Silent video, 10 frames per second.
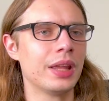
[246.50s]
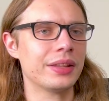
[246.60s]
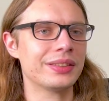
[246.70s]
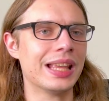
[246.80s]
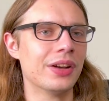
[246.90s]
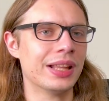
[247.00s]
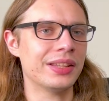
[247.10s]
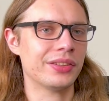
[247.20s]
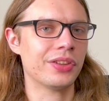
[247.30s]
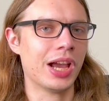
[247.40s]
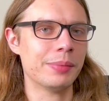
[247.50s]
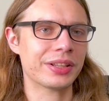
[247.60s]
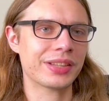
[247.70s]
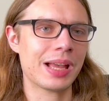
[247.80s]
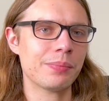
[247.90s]
As the LNAT is a timed
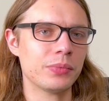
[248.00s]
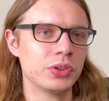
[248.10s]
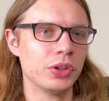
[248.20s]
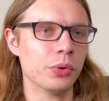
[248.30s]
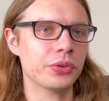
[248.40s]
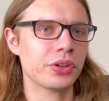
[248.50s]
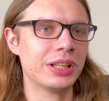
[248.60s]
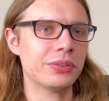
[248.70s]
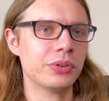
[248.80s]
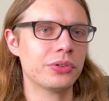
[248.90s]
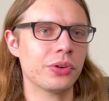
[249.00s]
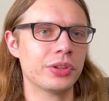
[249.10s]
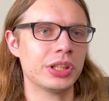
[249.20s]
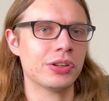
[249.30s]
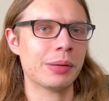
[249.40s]
exam, you also need to ensure
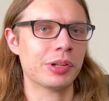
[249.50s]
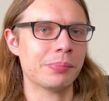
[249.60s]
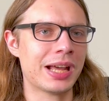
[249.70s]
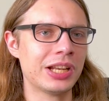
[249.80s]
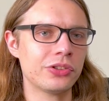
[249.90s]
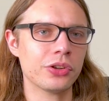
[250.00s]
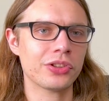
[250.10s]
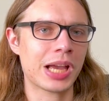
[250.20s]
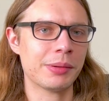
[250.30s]
that you're able to manage your time